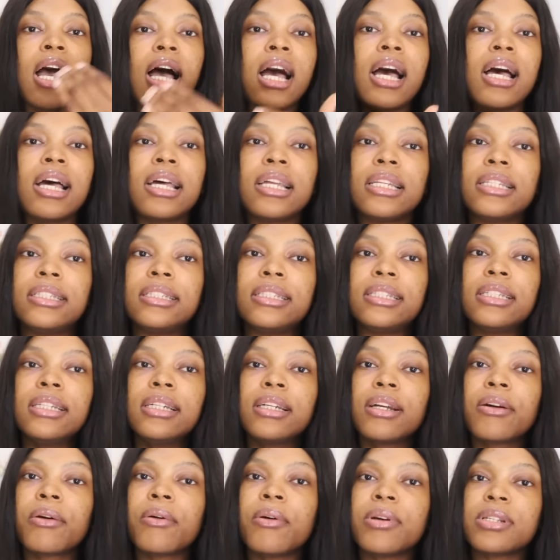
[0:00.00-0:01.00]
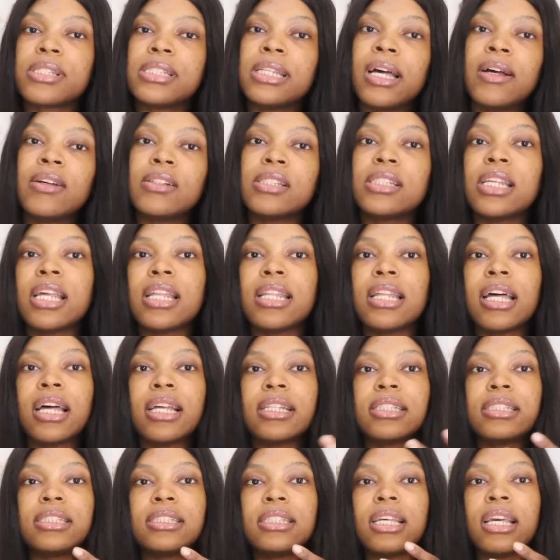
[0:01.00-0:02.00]
and Cross now said
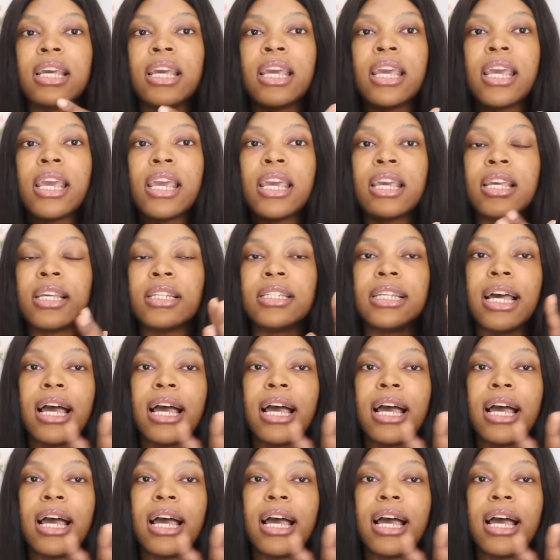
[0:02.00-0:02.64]
that uh,